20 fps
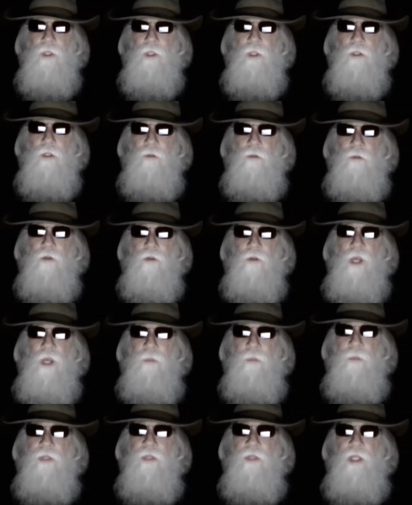Near the
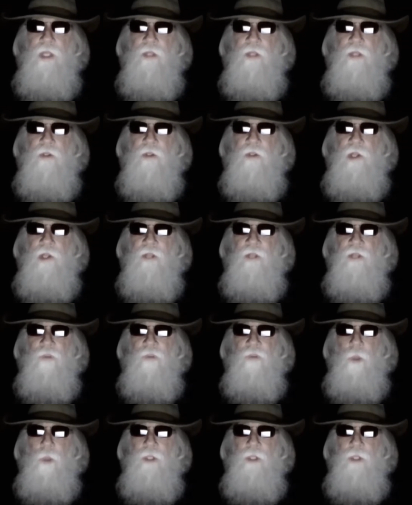top of the canyon
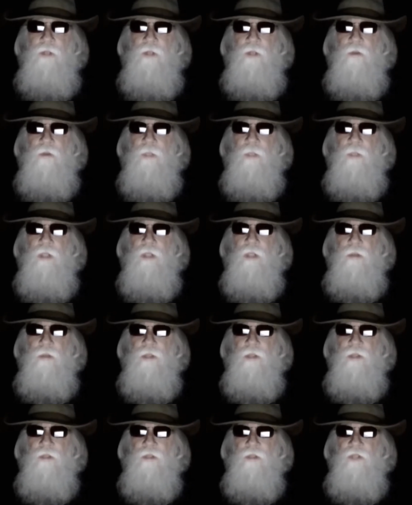lies a 100-meter
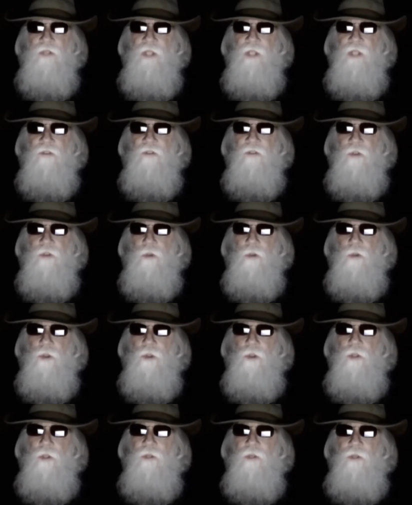thick sandstone
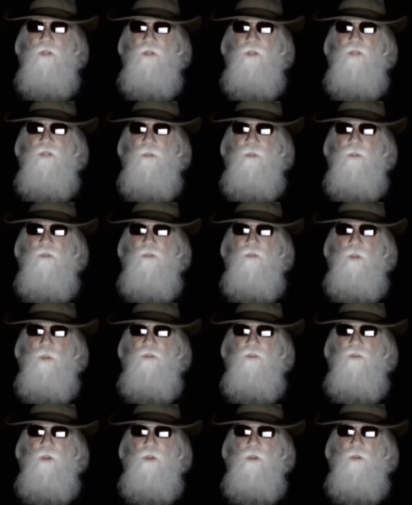unit that exhibits
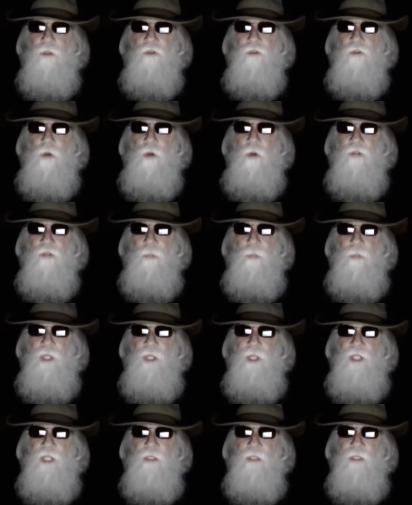what's known as
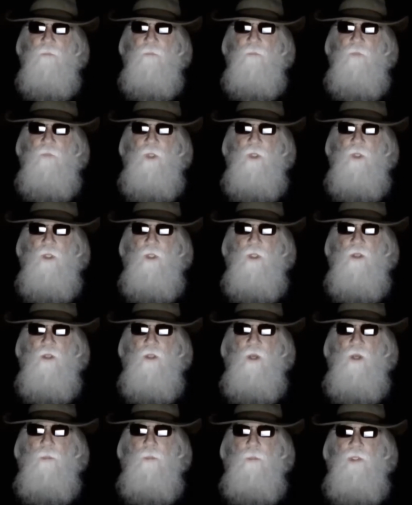cross-bedding, a
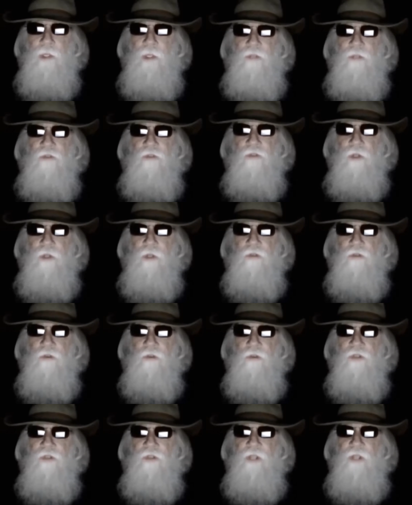complex
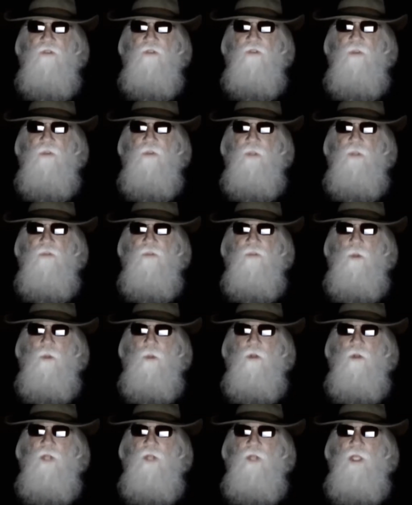structure sectioned by
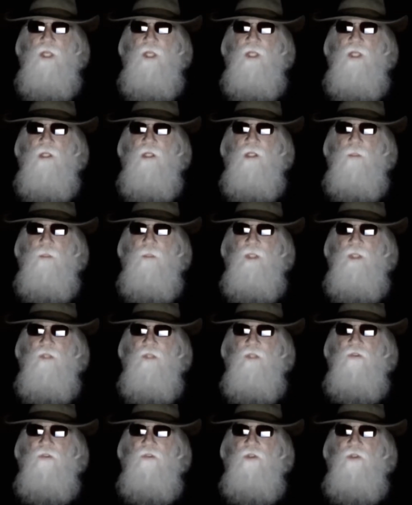small diagonal
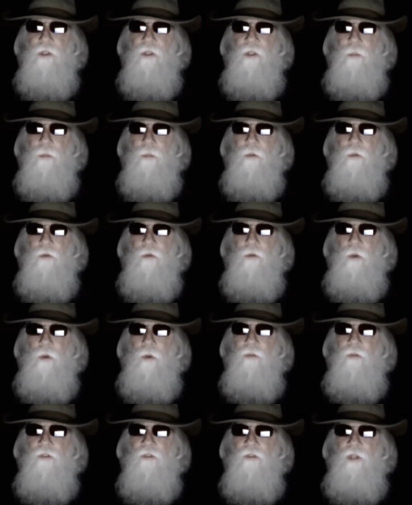beds that dip both
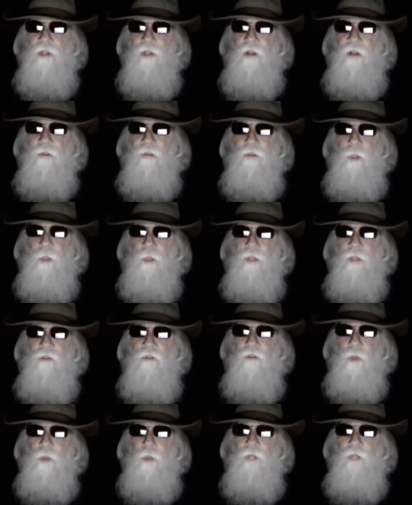north and south
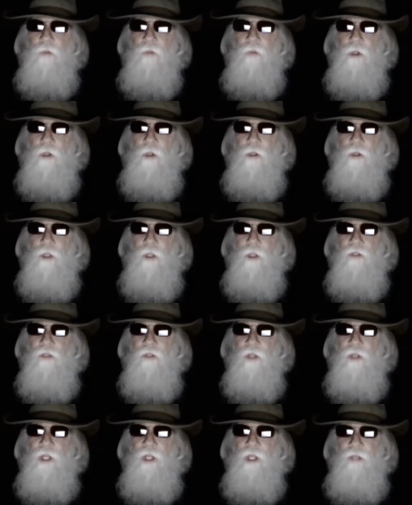around 24
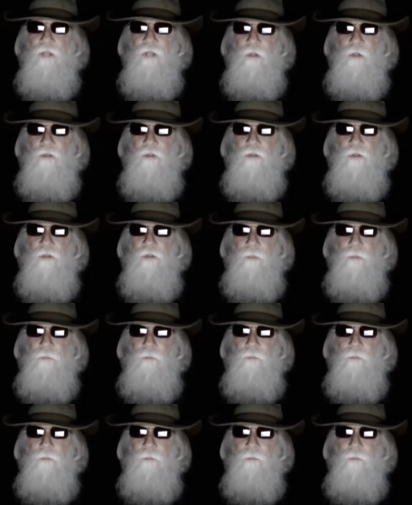degrees on average.